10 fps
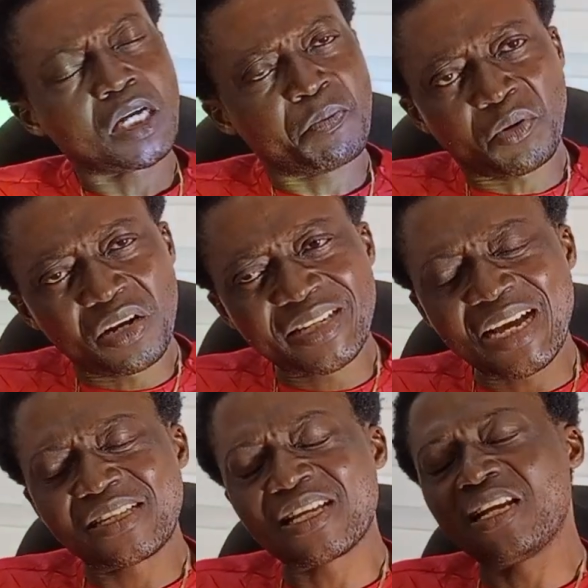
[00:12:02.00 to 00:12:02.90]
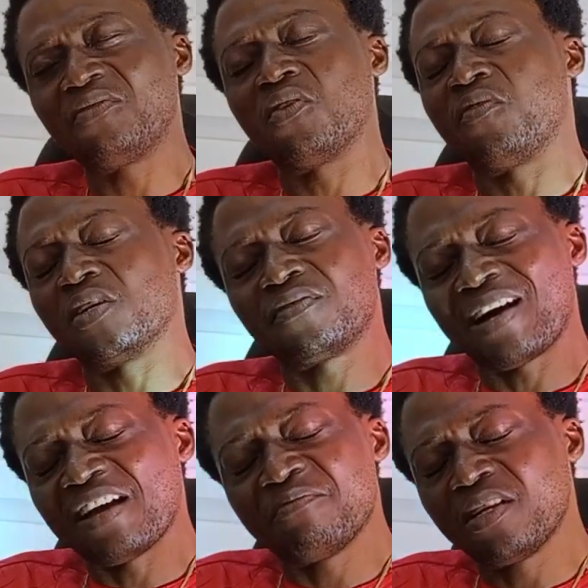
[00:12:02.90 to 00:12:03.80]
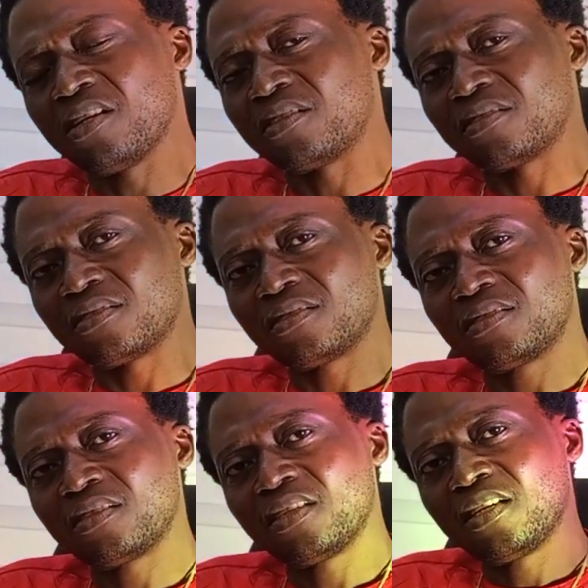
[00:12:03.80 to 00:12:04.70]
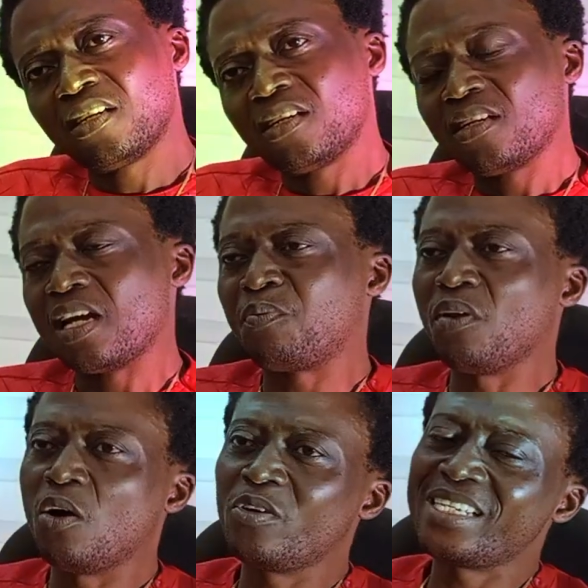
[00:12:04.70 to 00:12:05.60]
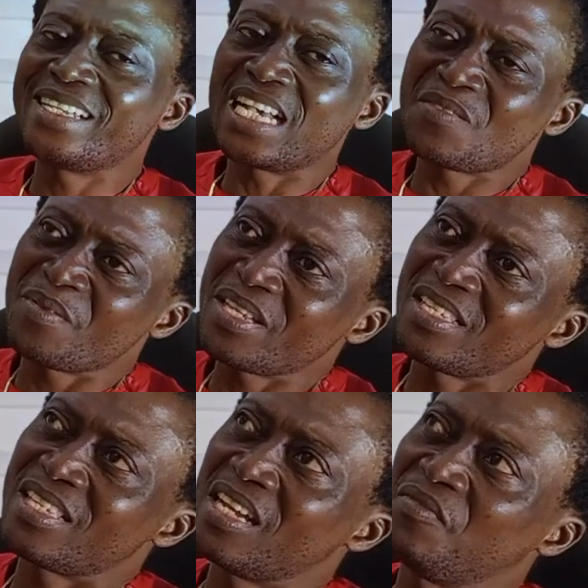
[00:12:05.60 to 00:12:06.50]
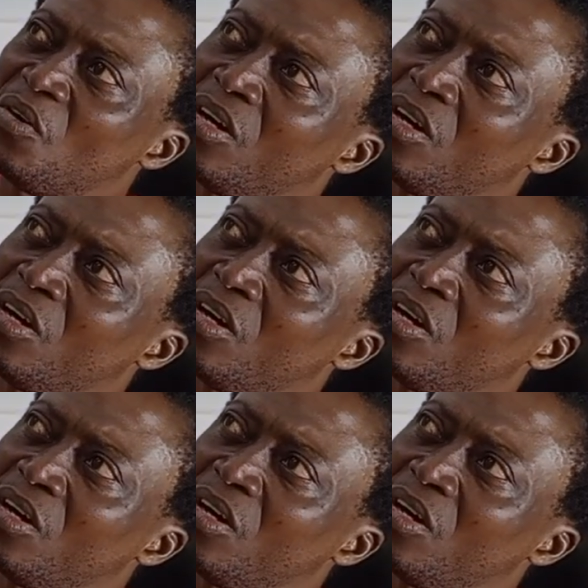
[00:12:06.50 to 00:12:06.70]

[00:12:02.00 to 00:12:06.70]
A plot there is selling for 45 million. A plot within that space is selling